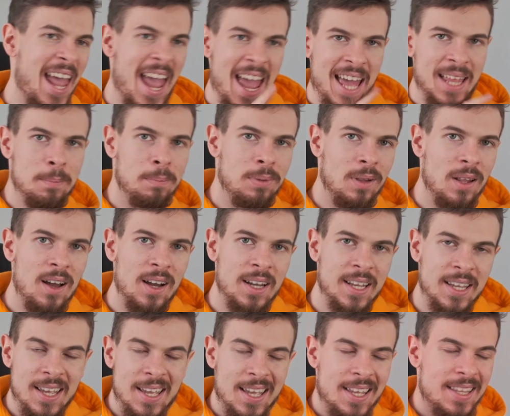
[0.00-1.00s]
AdBlock,
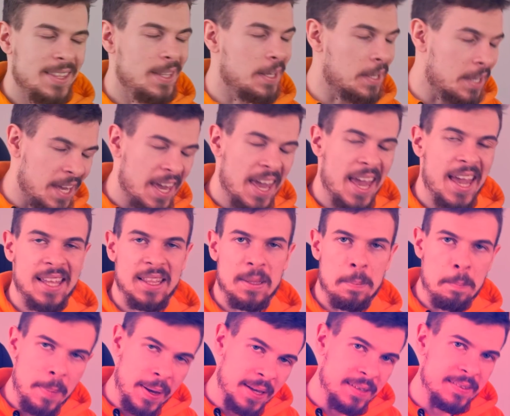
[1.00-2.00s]
the
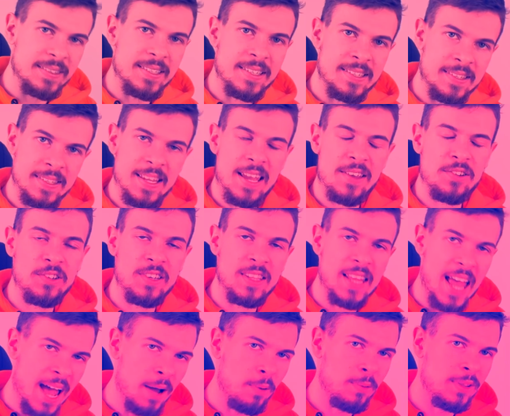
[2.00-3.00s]
king, best
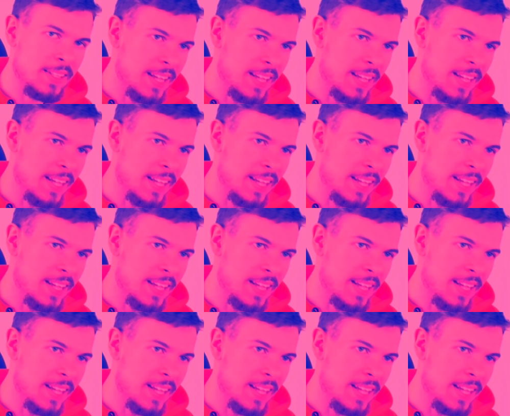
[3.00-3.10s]
extension out